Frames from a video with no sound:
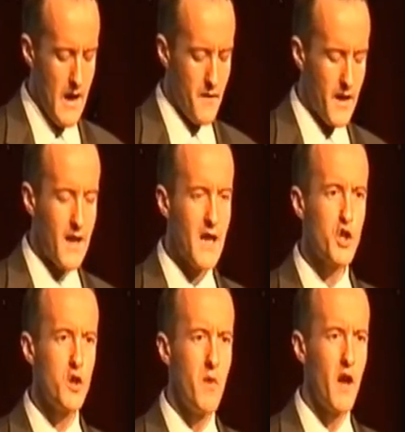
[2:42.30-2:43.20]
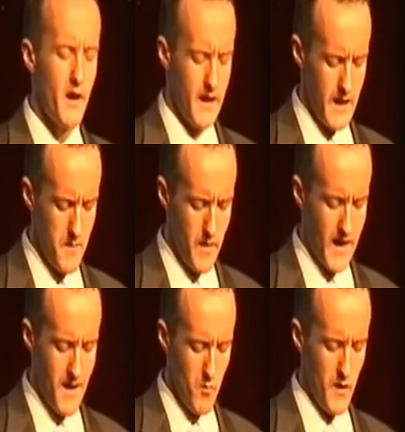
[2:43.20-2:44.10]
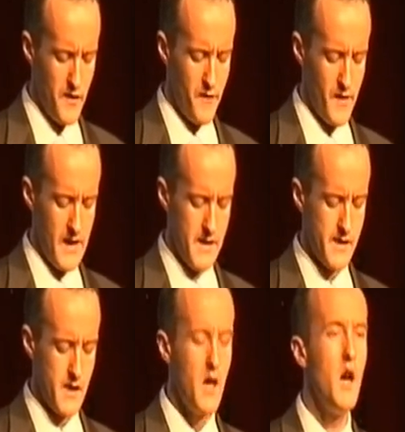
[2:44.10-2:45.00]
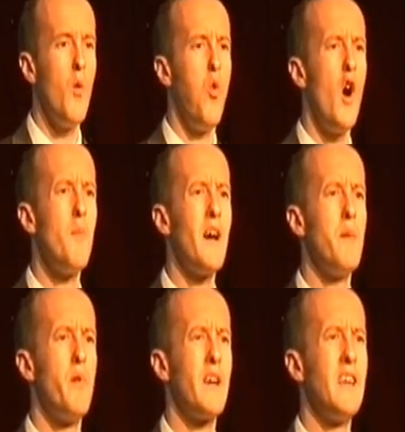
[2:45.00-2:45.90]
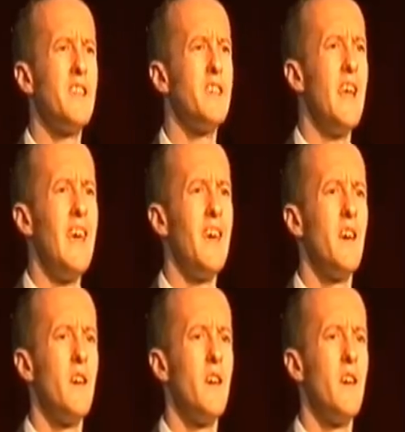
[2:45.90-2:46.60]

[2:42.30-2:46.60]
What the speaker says: The classroom learning began with the phrase, "What am I bringing today?"